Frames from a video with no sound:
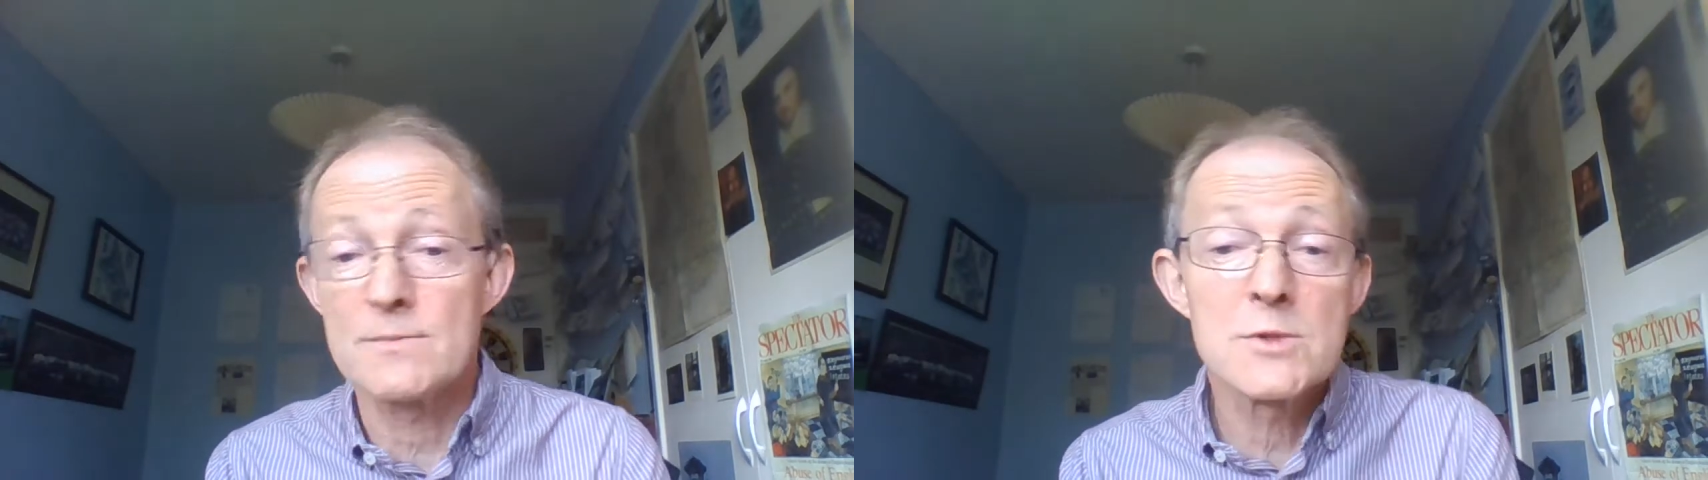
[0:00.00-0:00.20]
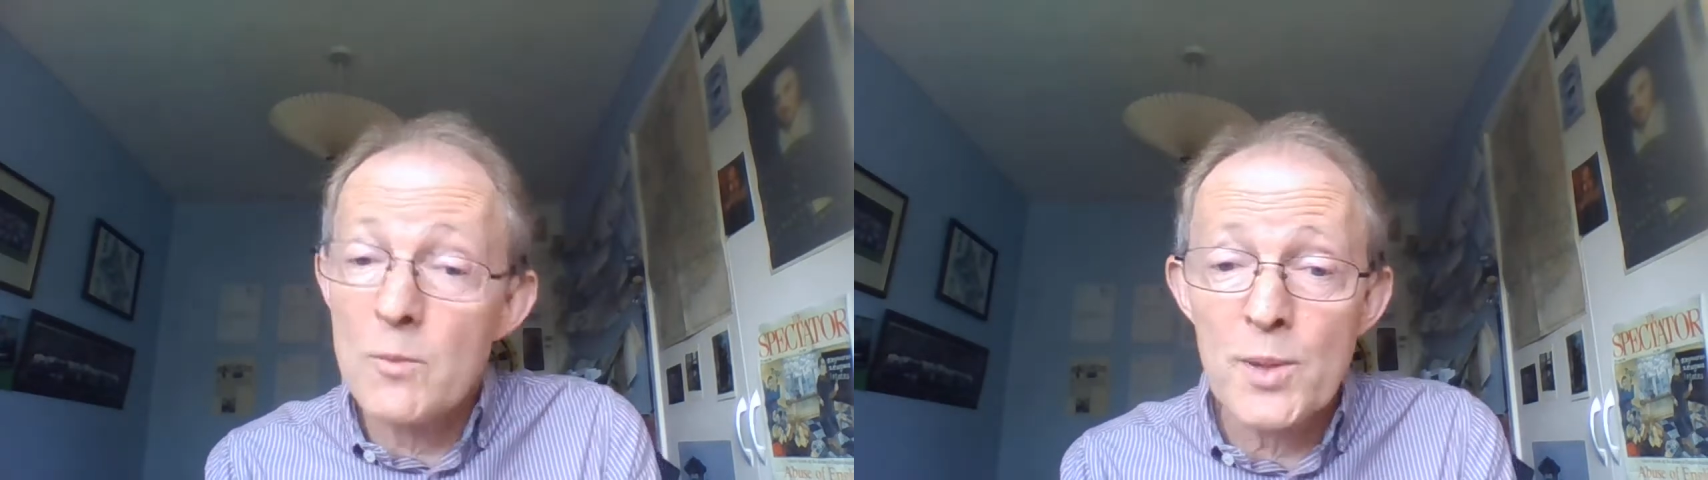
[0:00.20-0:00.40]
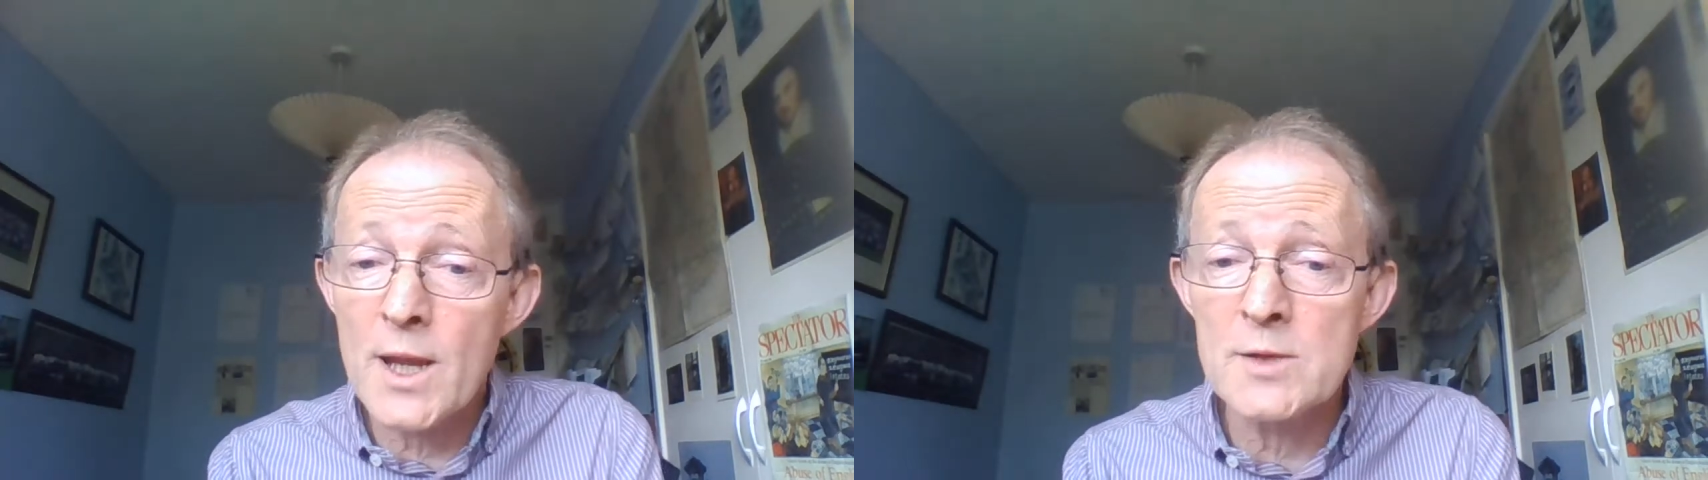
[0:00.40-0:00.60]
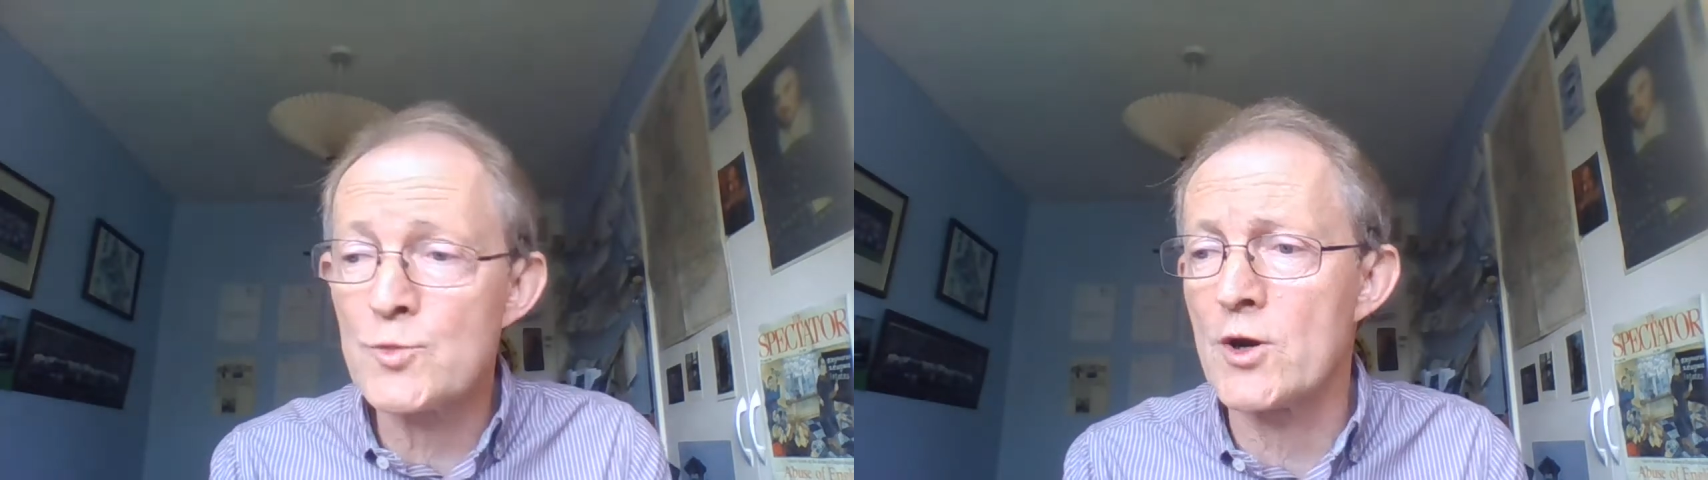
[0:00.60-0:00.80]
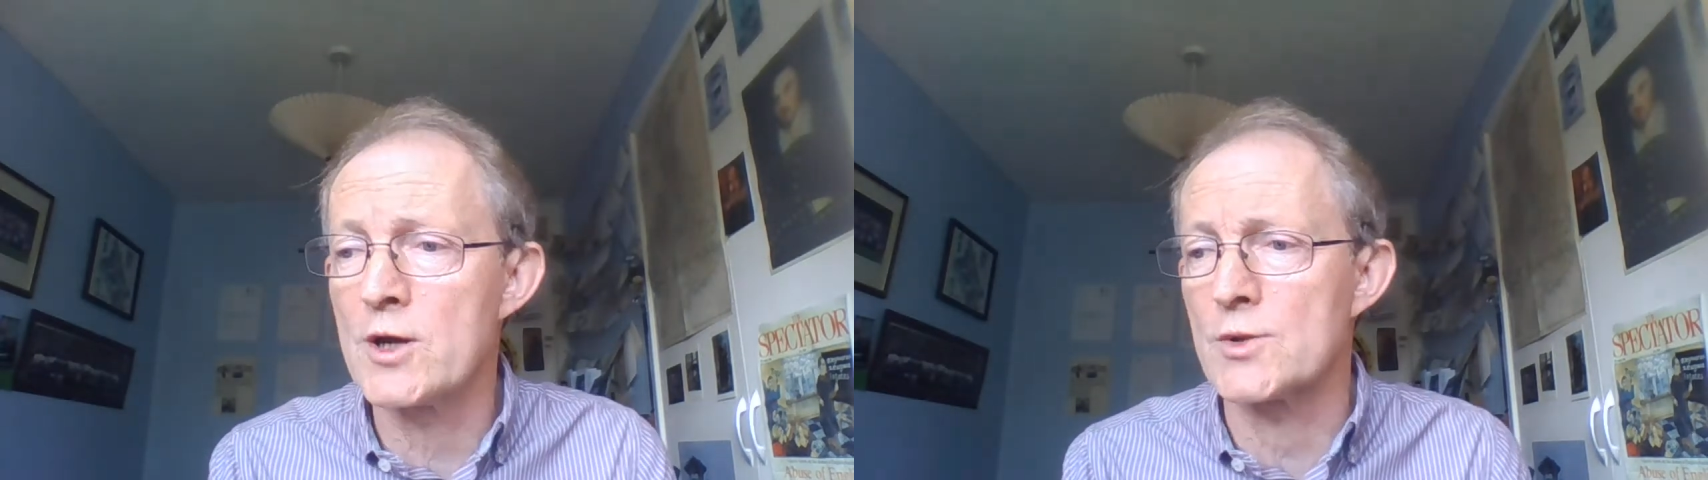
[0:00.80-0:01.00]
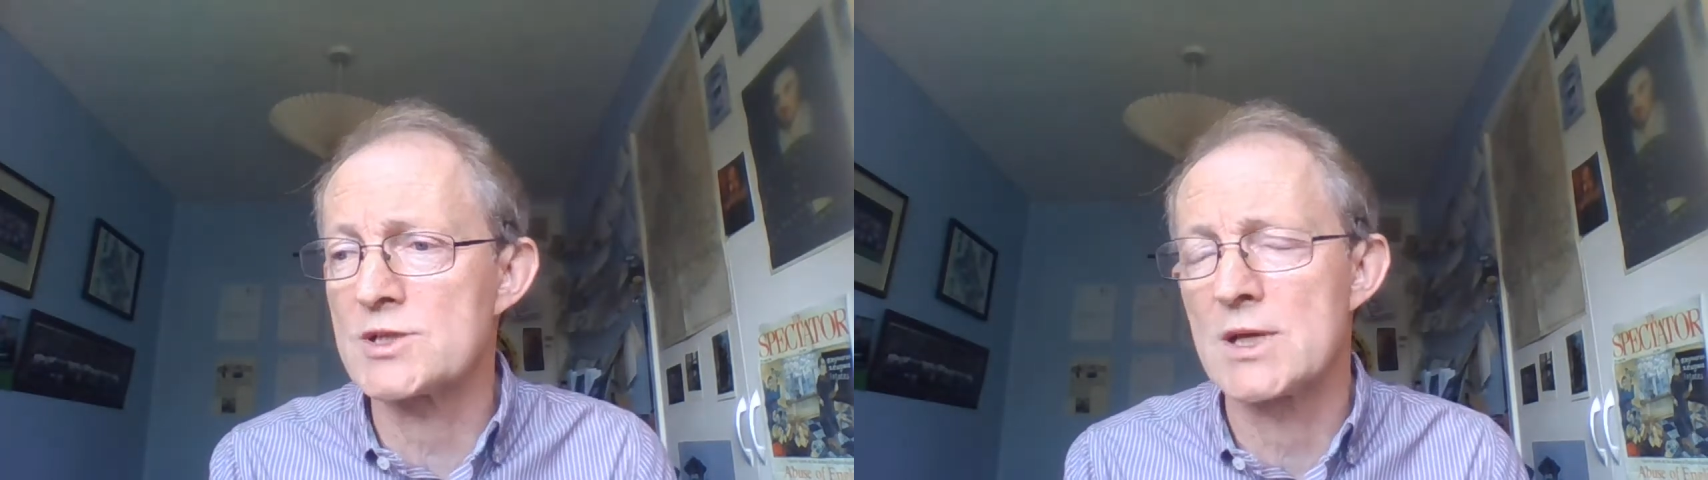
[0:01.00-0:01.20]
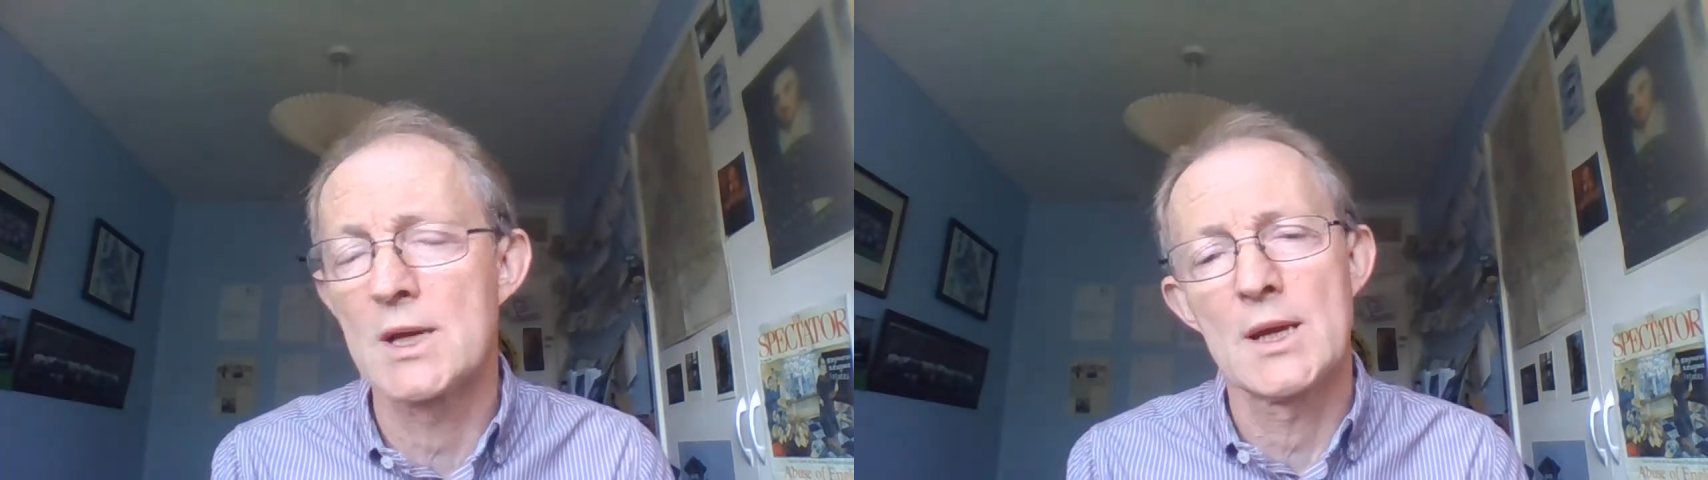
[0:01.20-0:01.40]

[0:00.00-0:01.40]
not plain prose.